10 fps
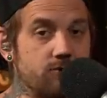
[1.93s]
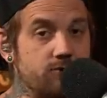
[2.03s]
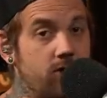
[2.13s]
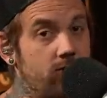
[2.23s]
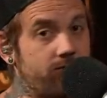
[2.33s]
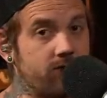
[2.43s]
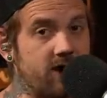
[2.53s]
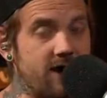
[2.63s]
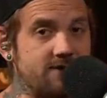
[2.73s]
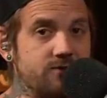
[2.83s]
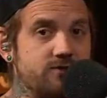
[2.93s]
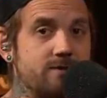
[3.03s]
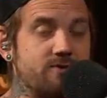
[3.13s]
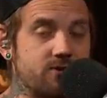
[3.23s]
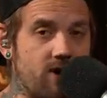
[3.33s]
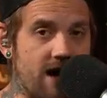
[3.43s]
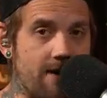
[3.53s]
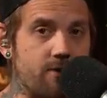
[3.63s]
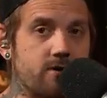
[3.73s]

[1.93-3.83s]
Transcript: don't forget to subscribe.